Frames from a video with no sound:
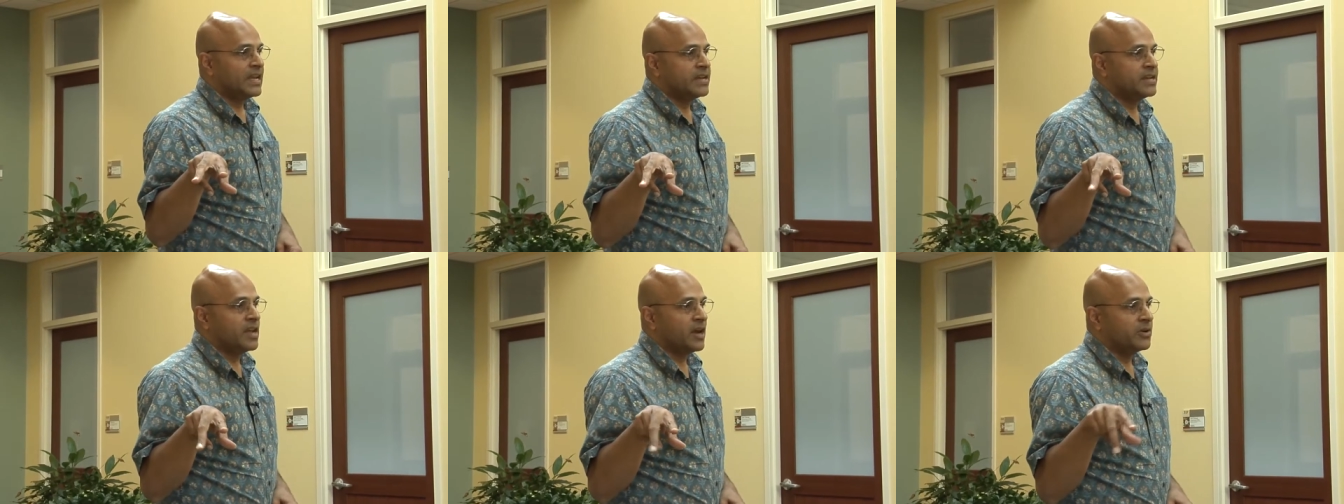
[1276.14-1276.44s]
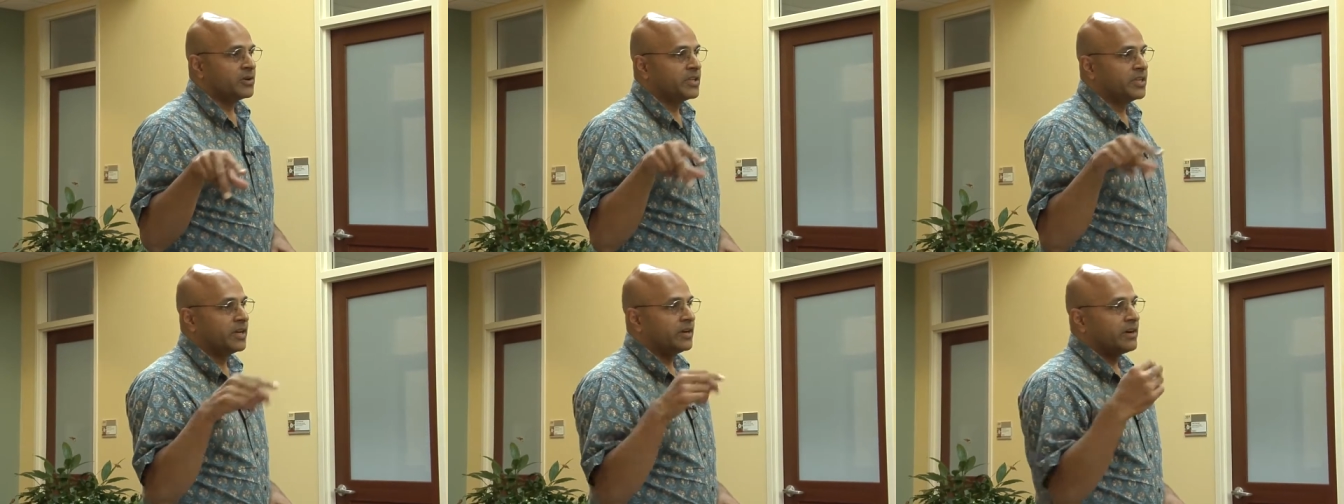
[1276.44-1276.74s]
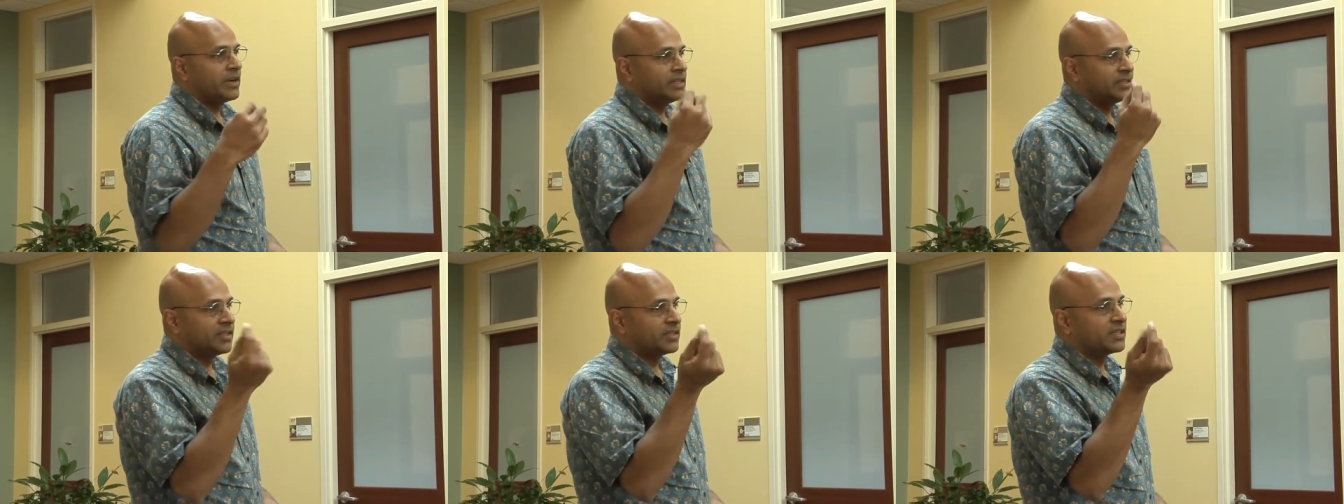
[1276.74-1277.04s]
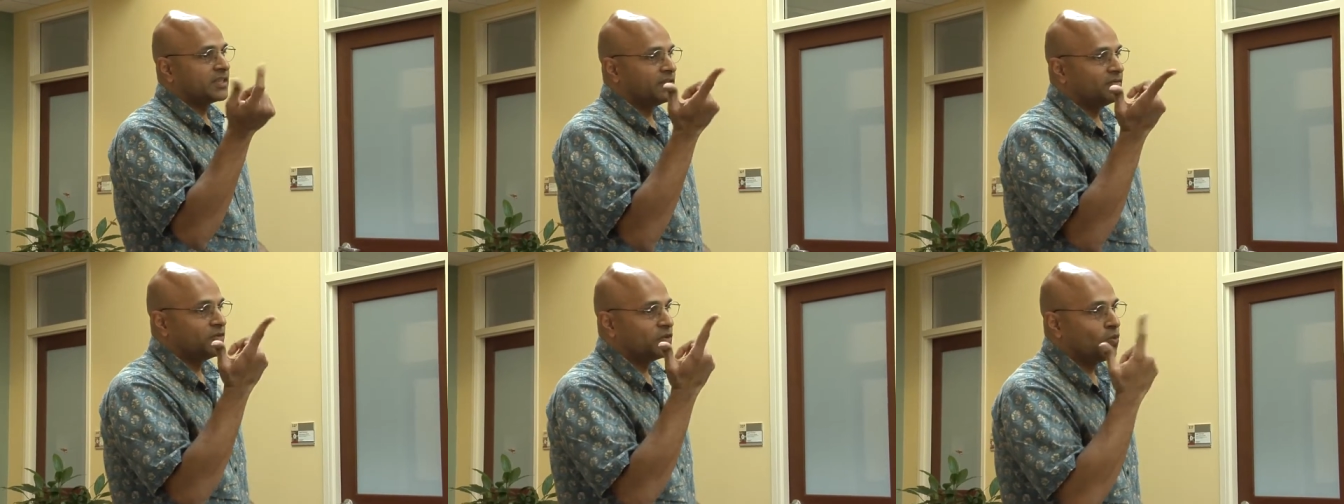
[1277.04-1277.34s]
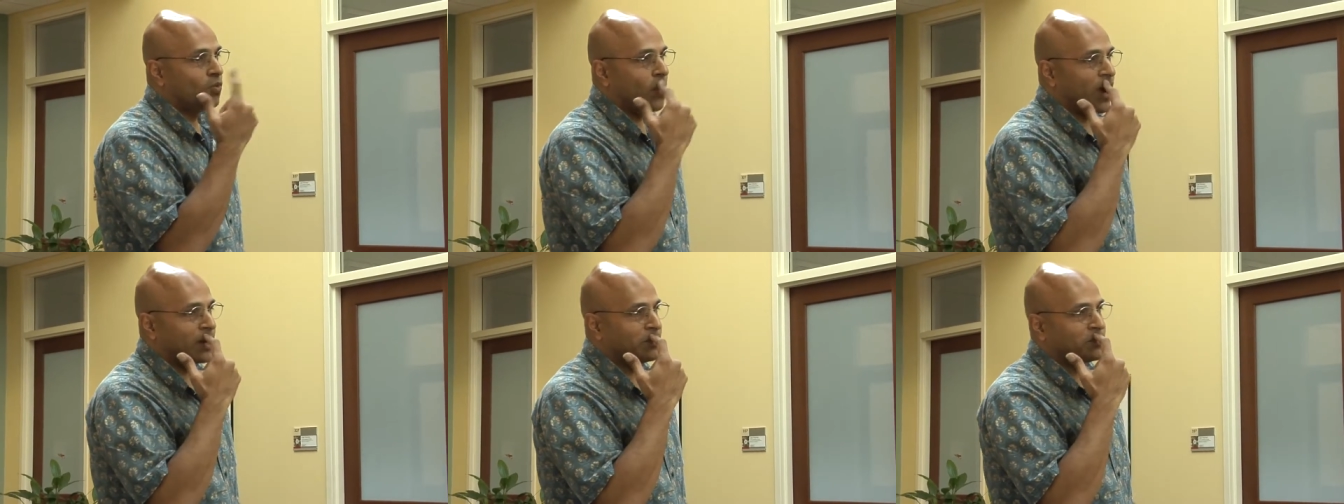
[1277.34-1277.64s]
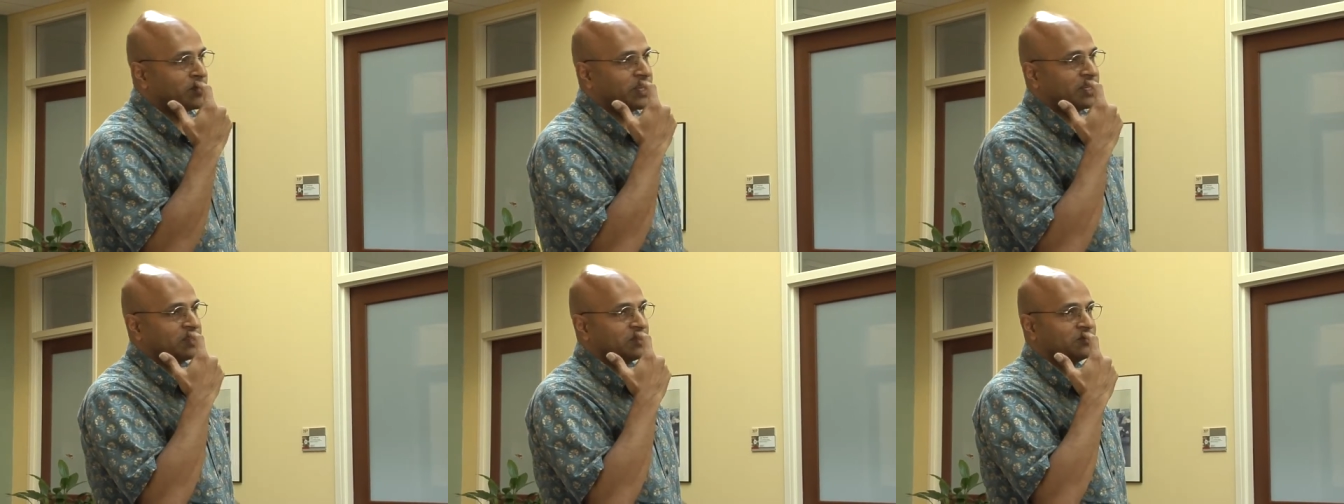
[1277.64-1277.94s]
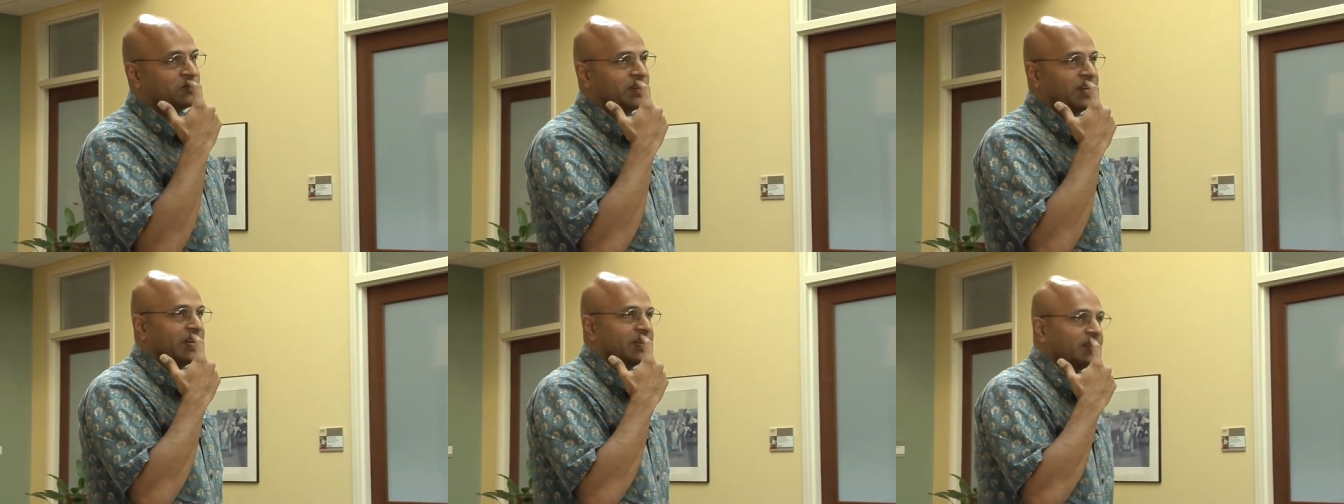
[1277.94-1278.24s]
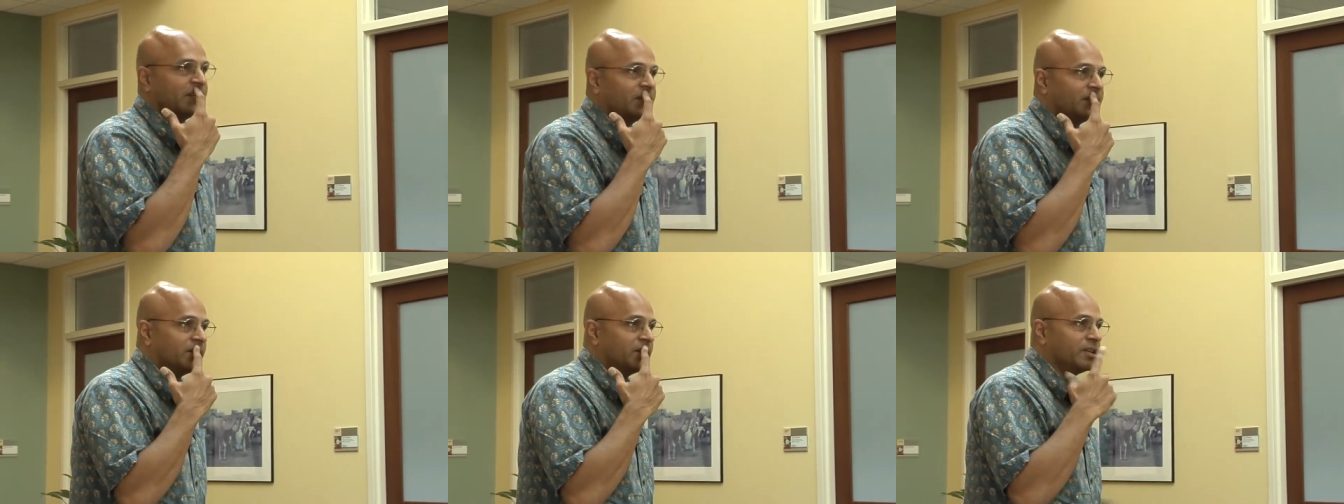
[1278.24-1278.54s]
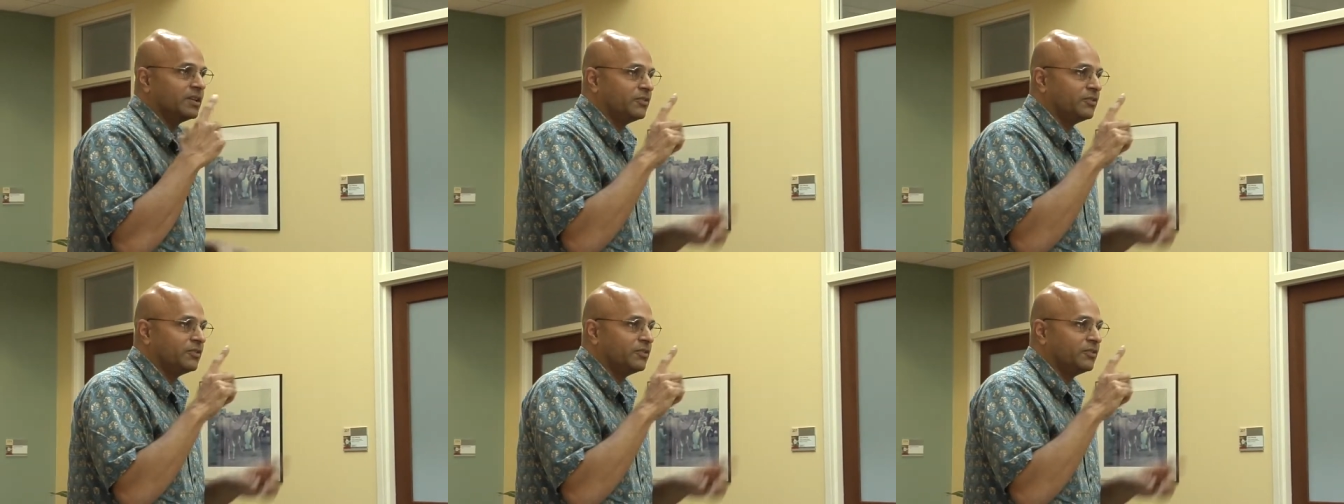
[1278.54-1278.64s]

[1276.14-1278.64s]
Now here I'll just give you one piece of data.